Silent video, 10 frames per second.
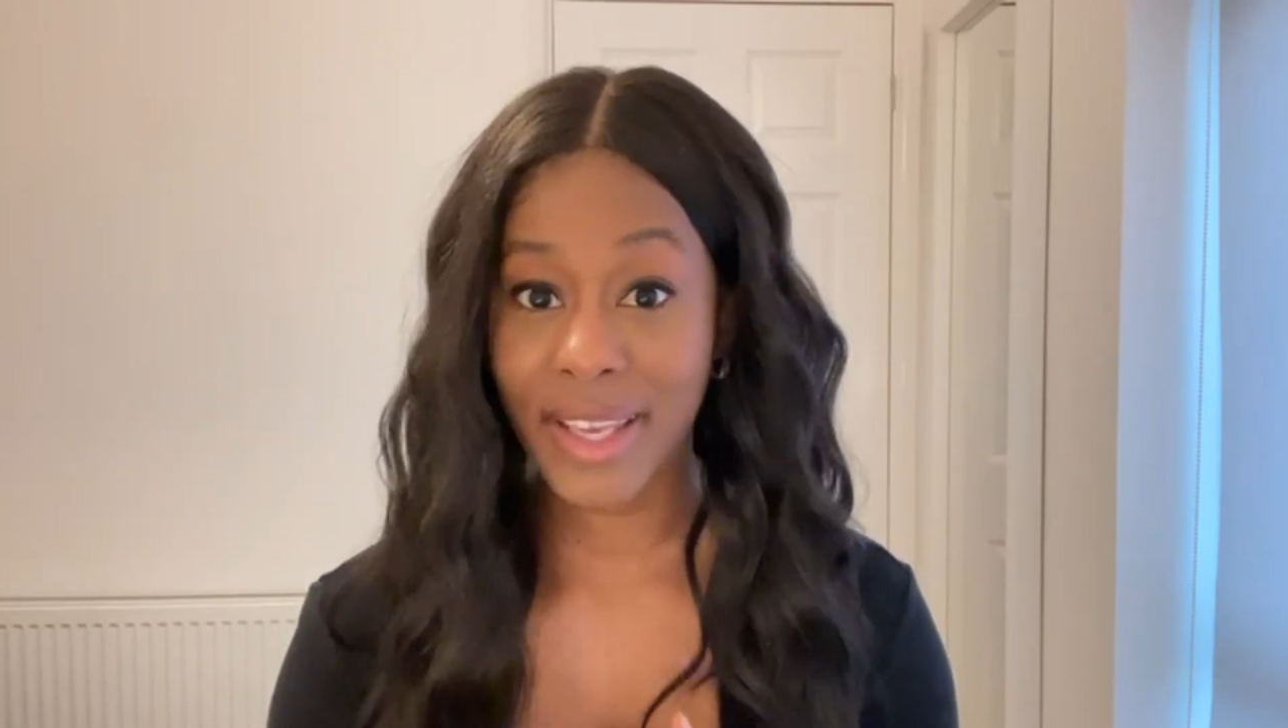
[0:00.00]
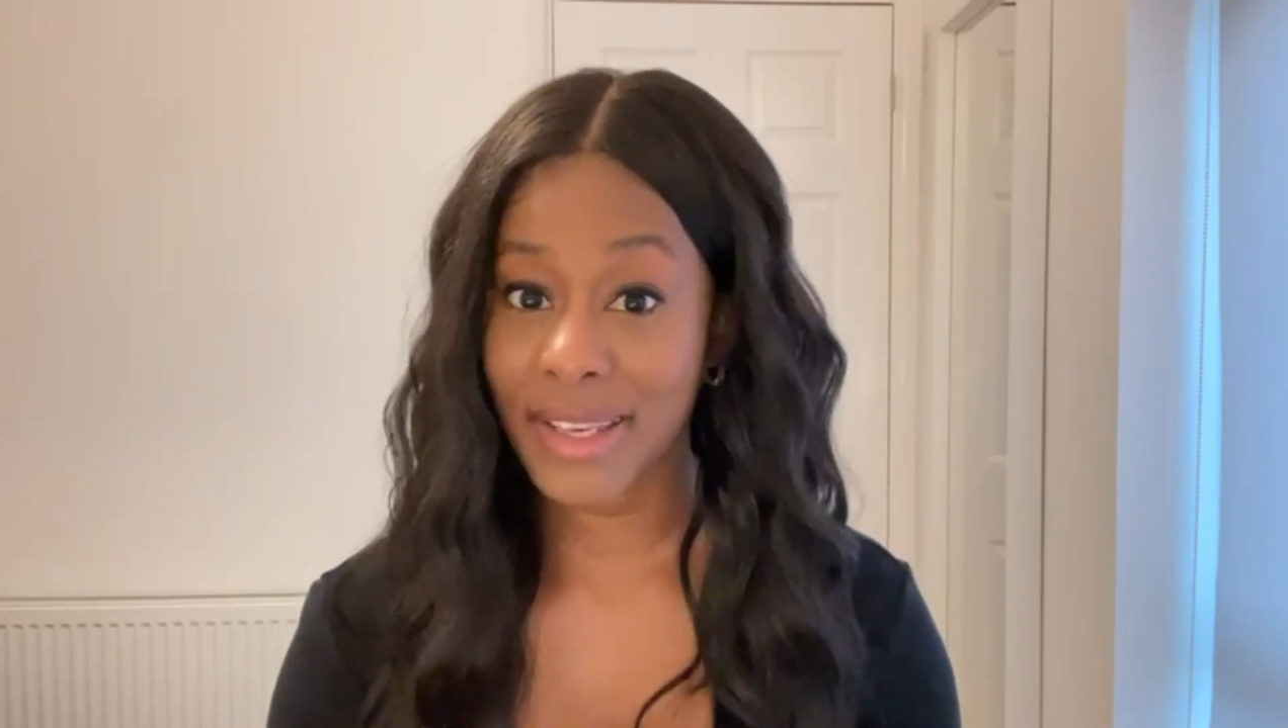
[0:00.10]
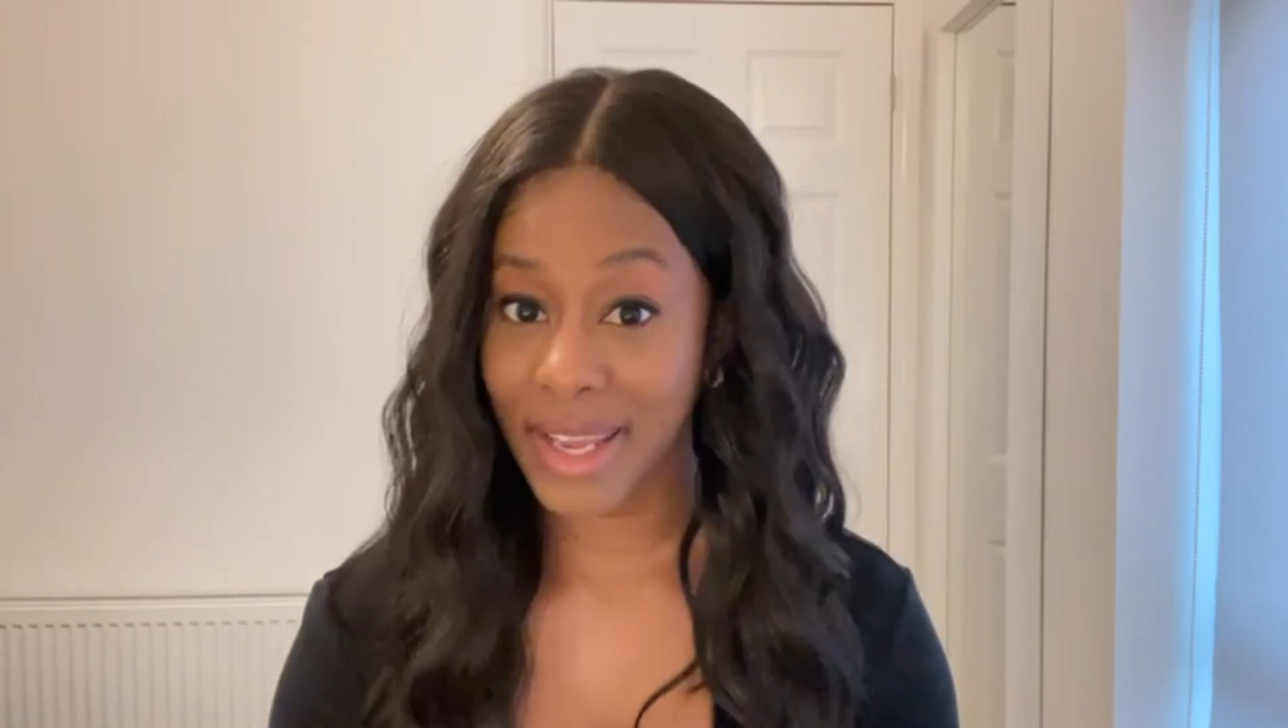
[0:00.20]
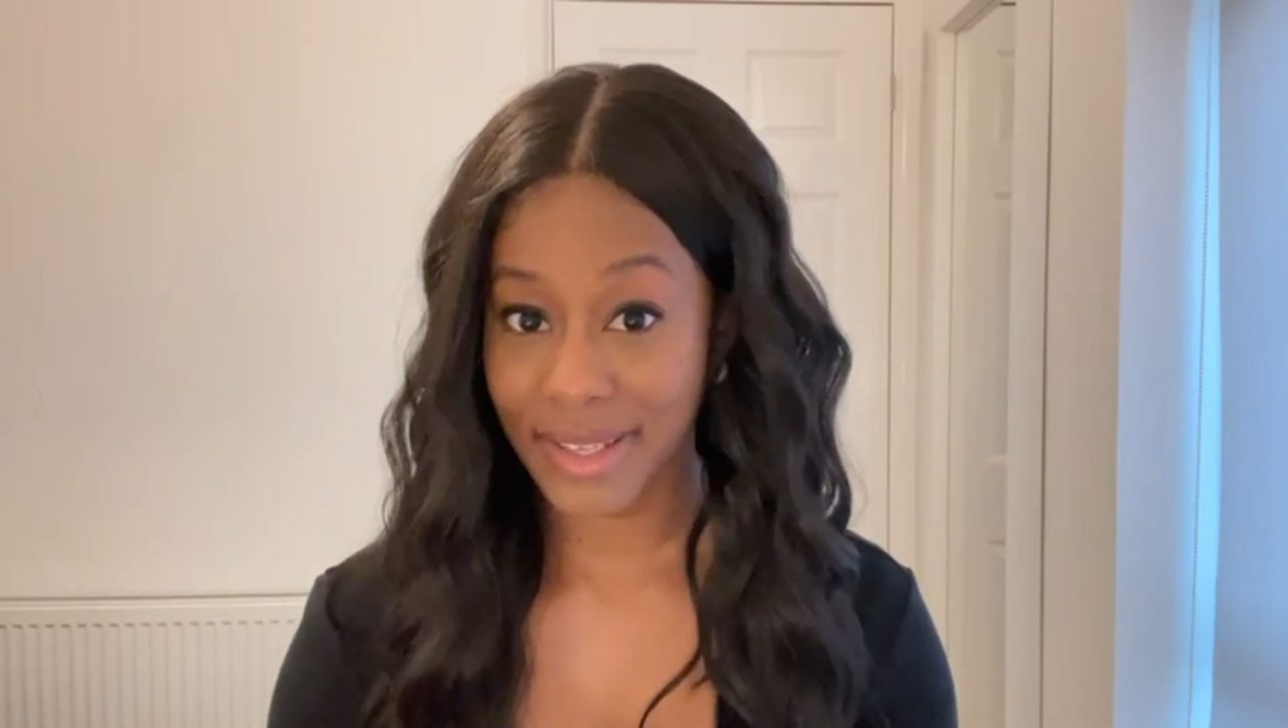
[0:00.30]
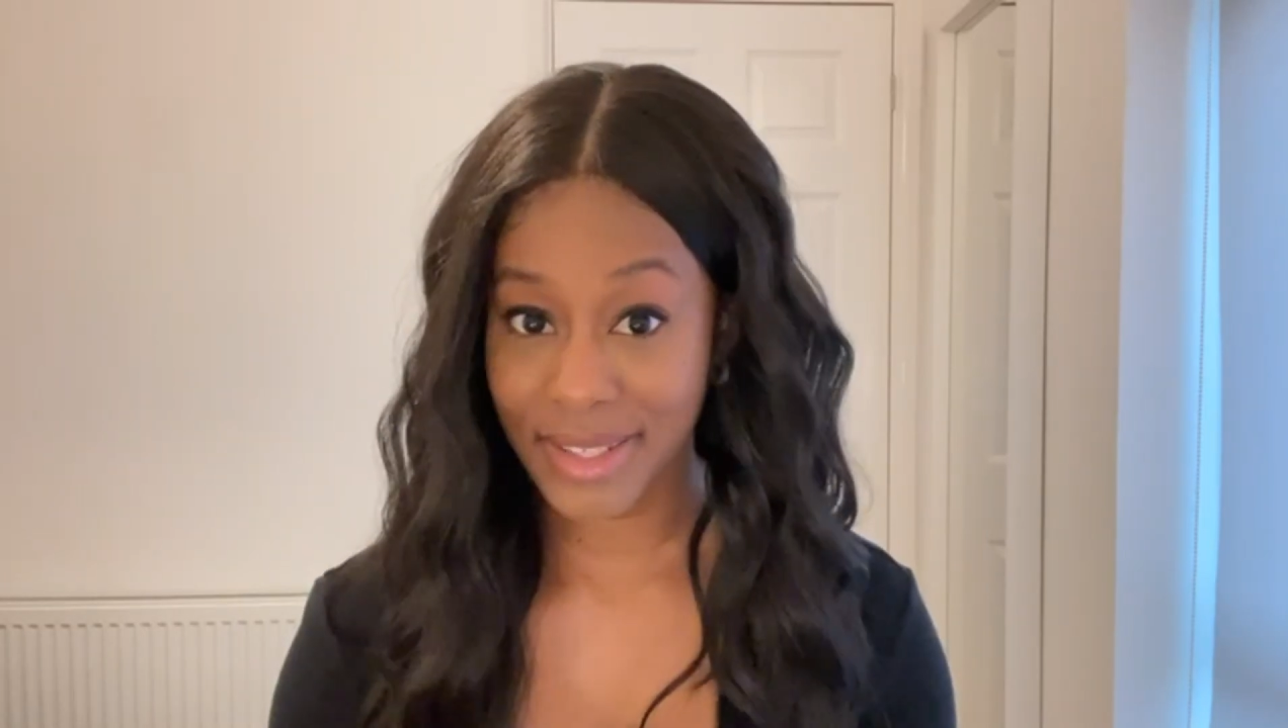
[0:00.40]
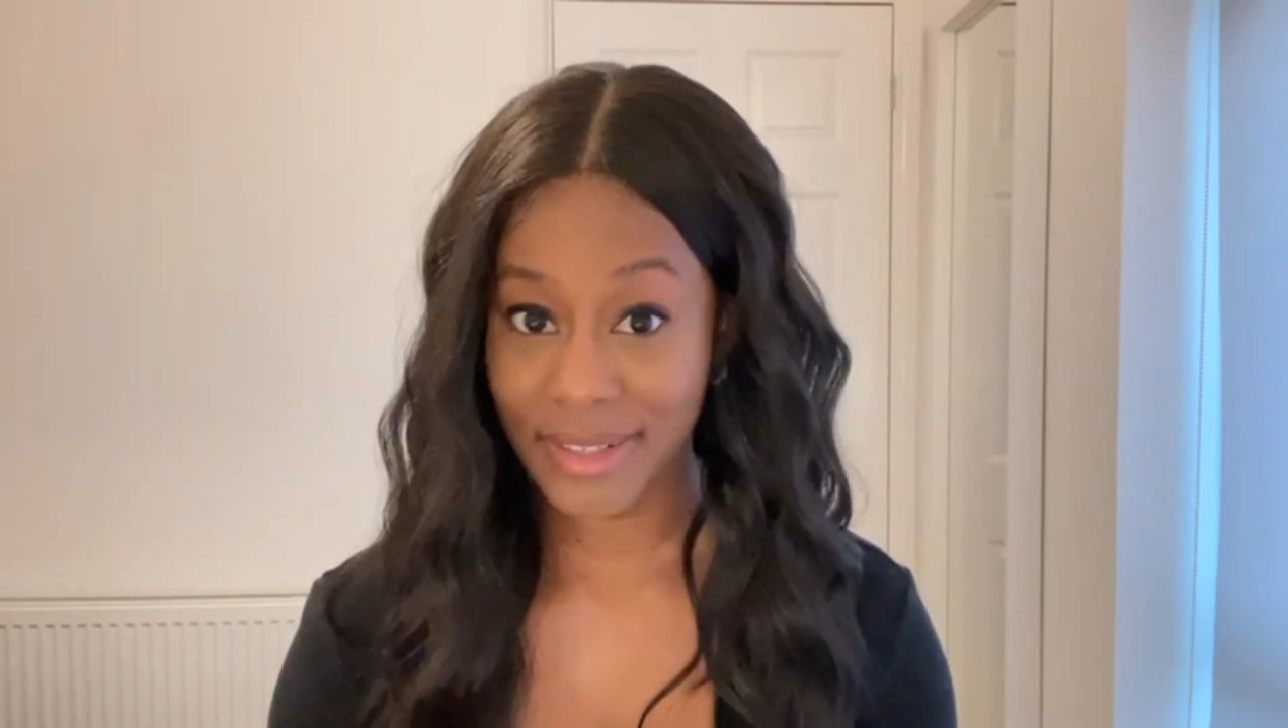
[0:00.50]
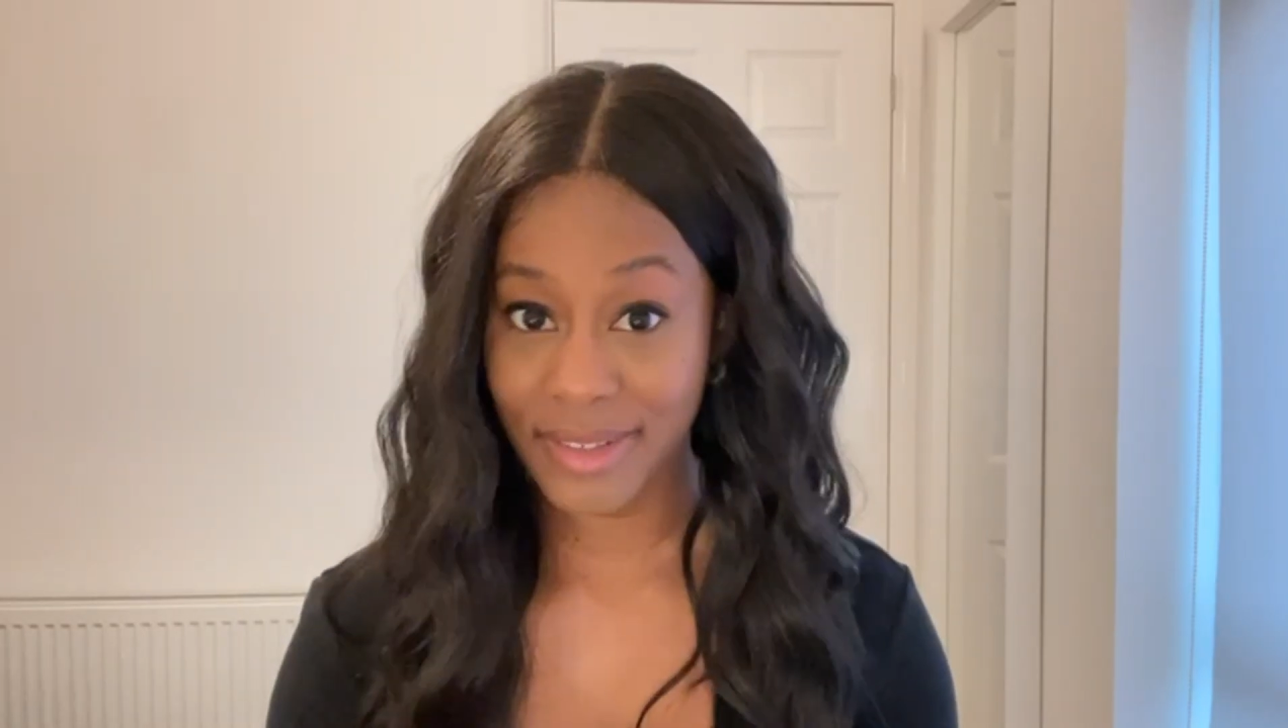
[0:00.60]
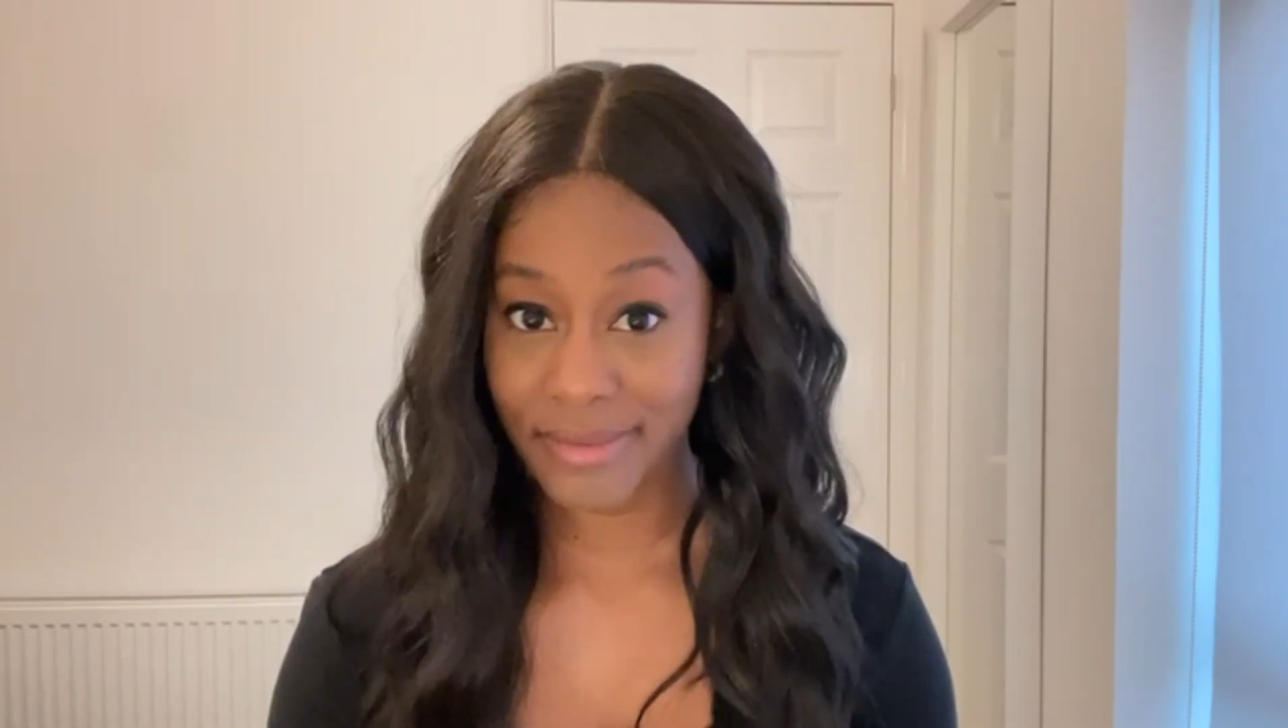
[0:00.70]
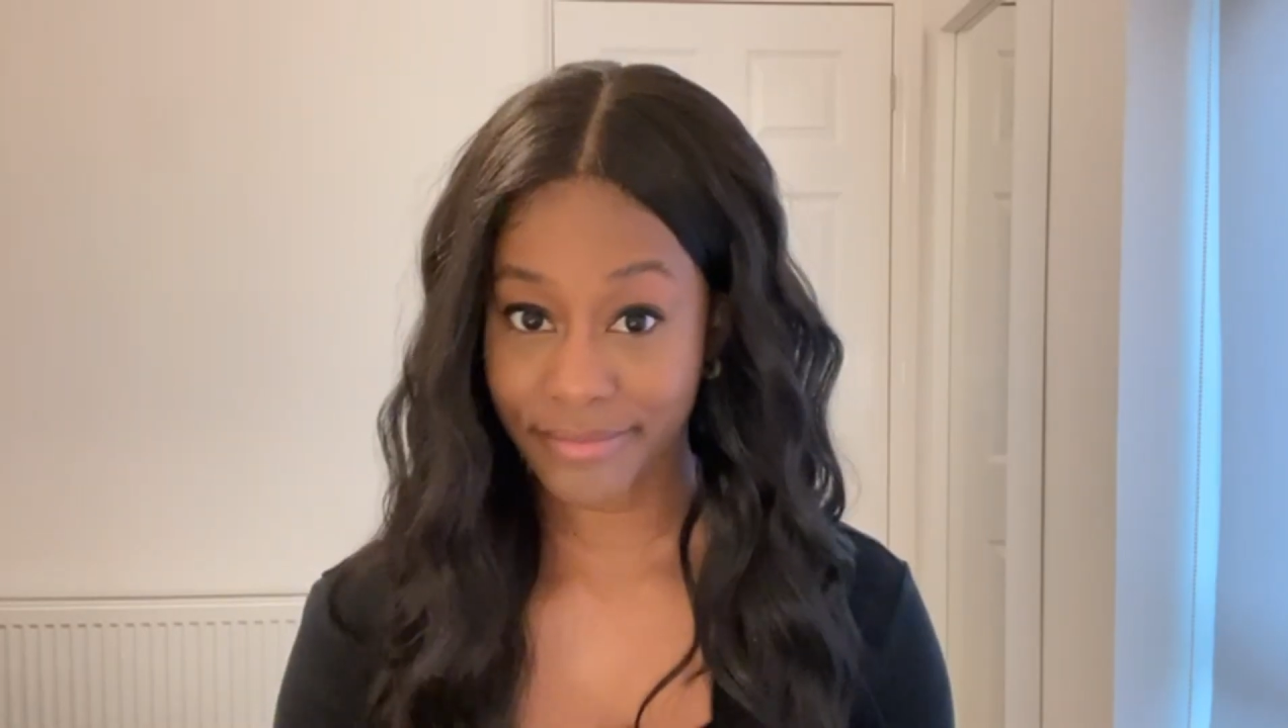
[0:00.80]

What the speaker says: connected.